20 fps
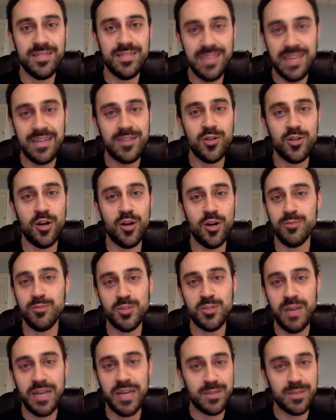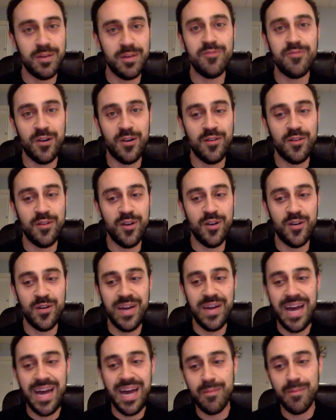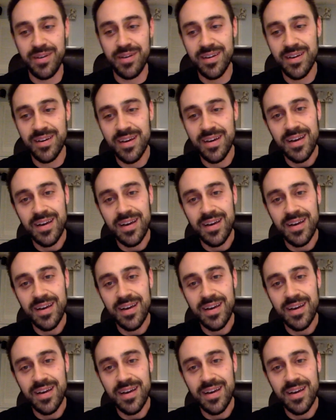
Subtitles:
That term just makes me very, very happy.